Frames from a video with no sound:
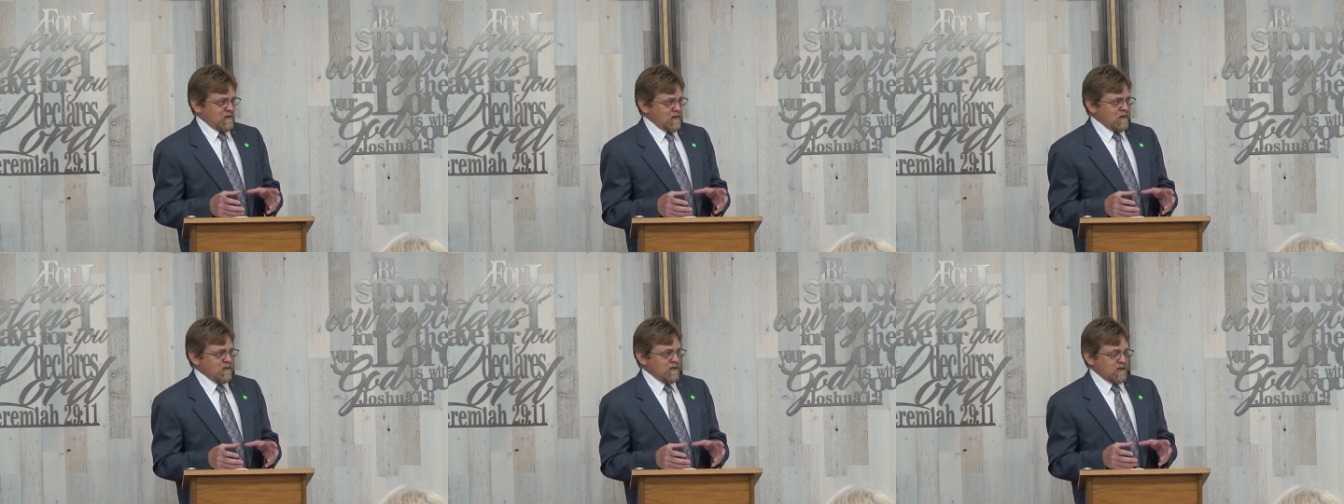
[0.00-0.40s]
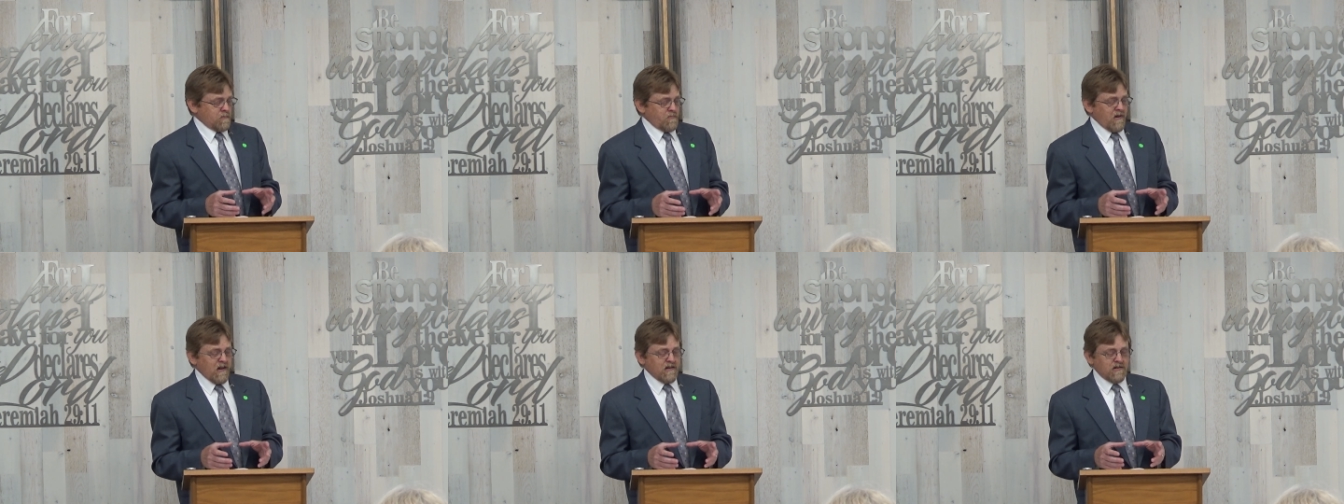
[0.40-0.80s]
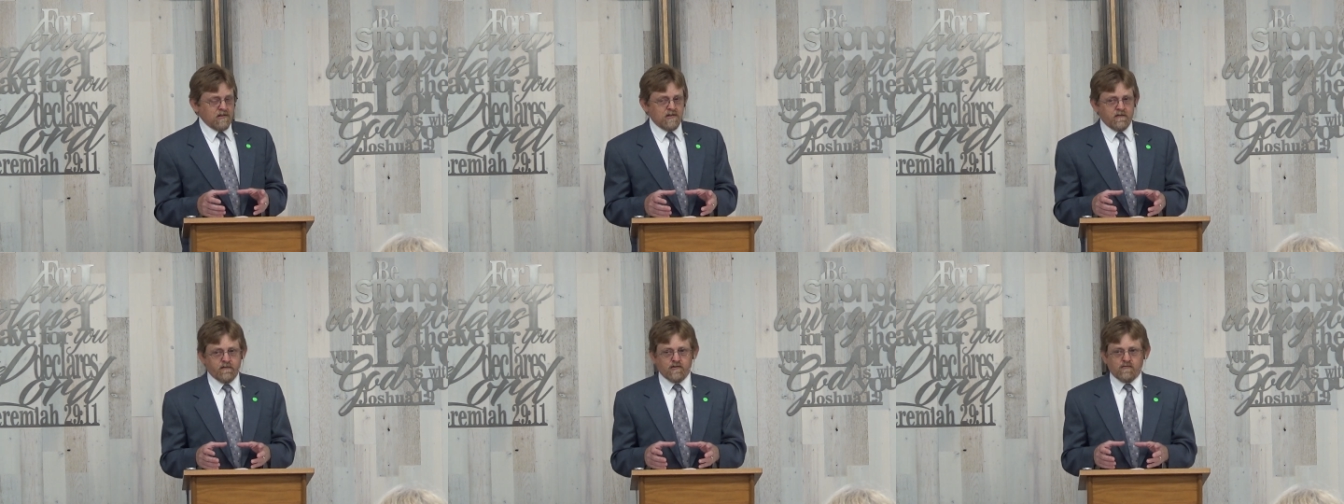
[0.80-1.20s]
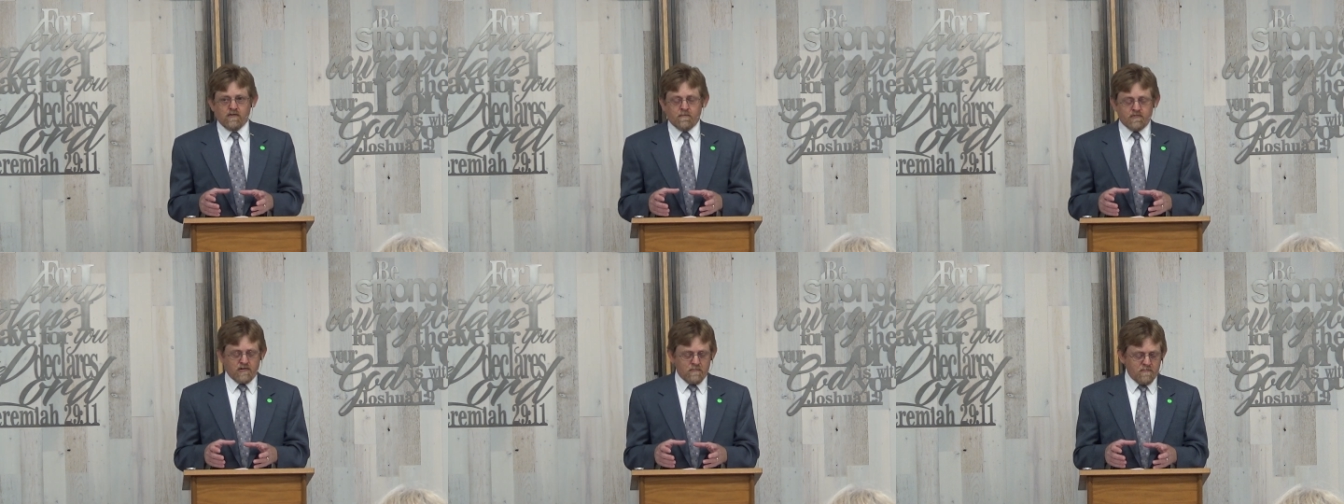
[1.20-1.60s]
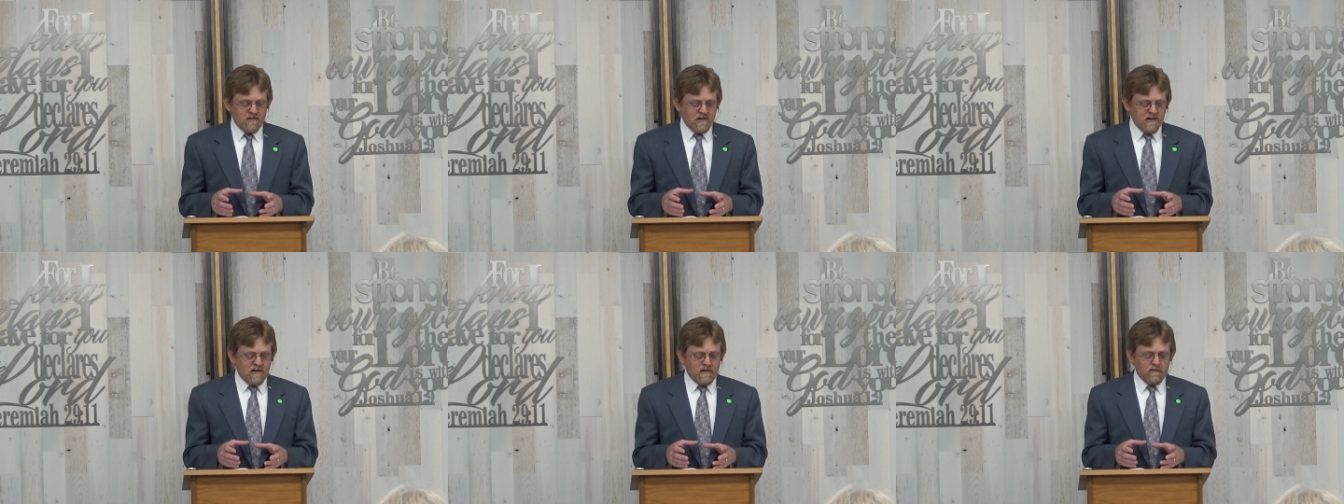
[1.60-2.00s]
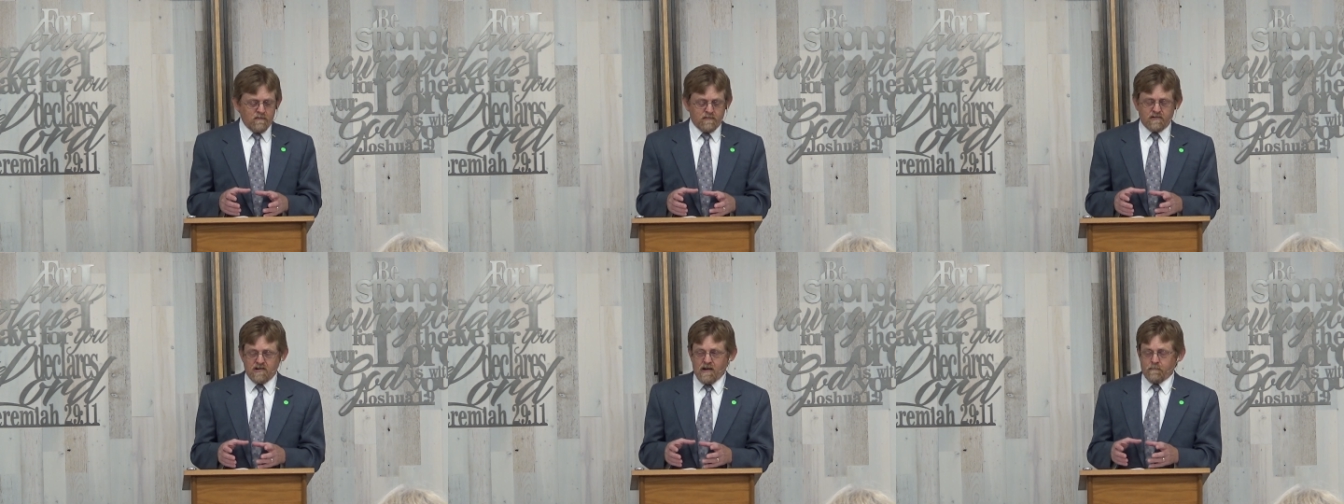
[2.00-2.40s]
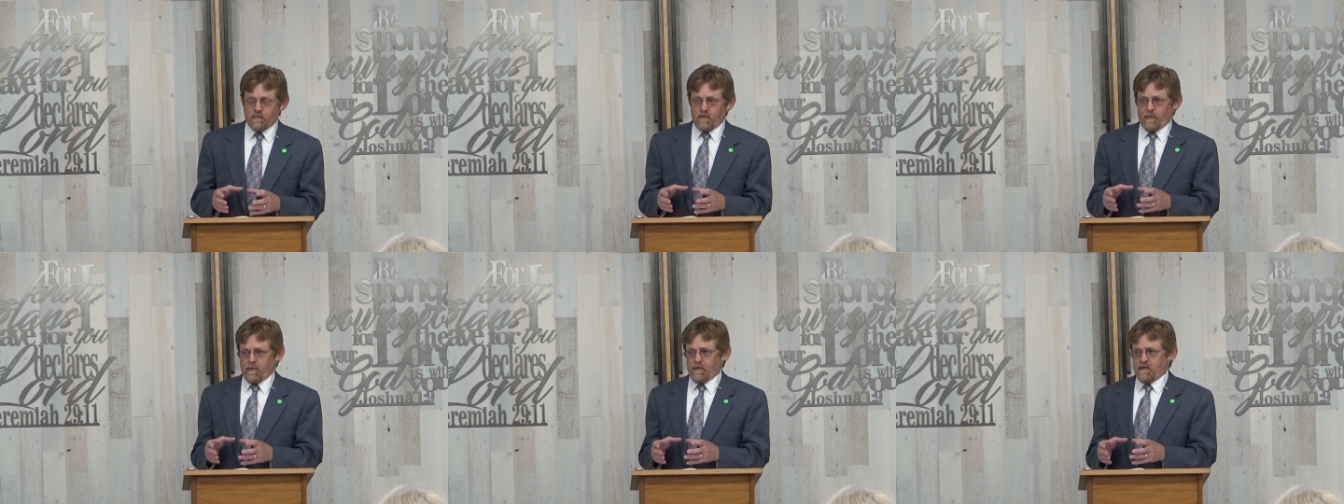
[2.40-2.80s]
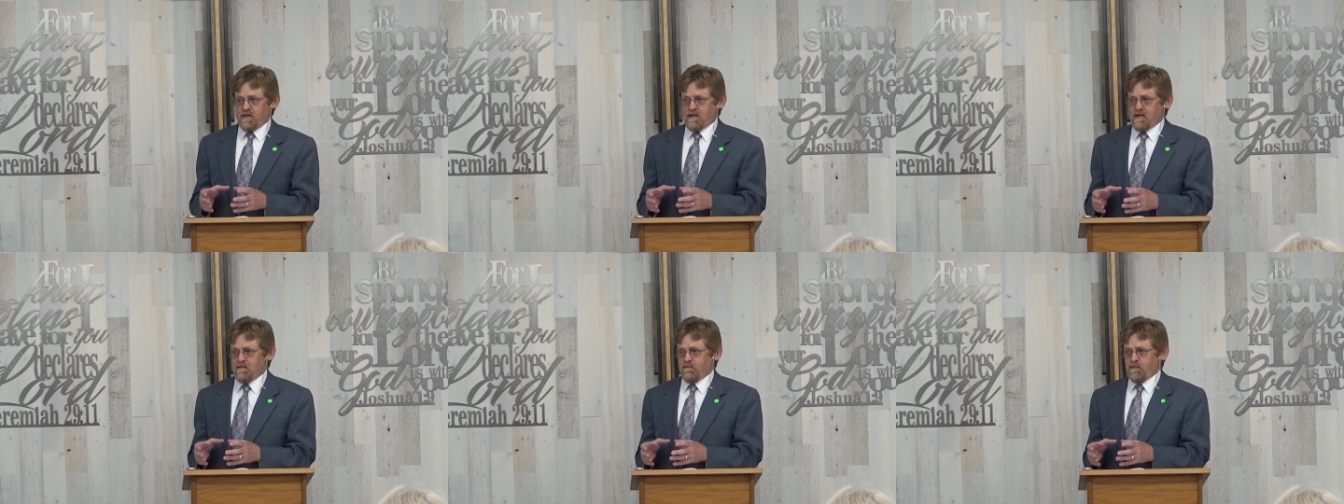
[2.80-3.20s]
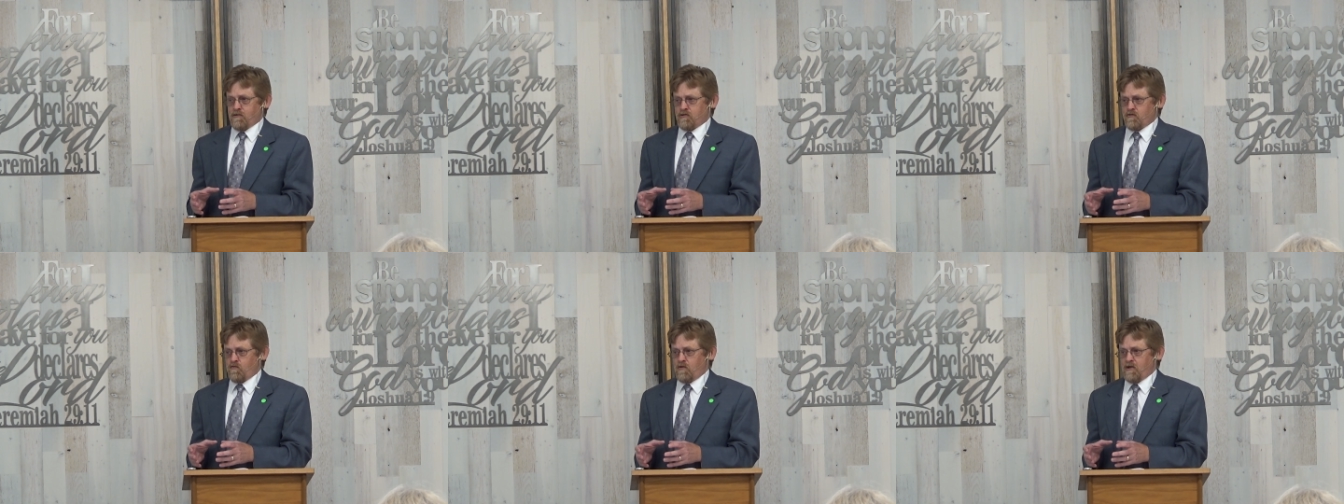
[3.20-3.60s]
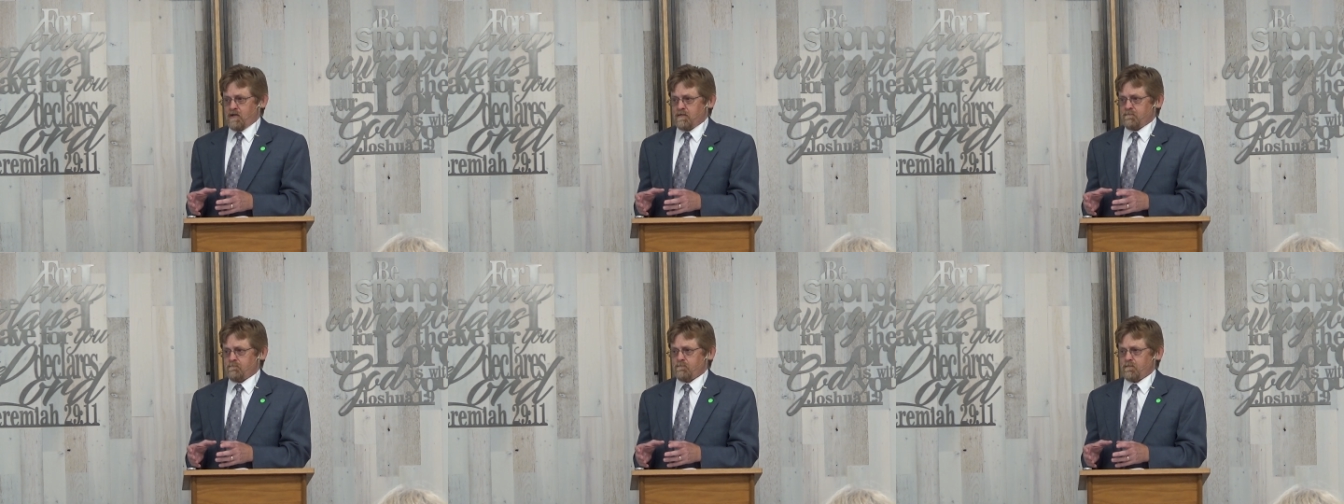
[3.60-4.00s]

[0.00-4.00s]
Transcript: in this passage of Scripture, beginning with chapter 38, verse 1.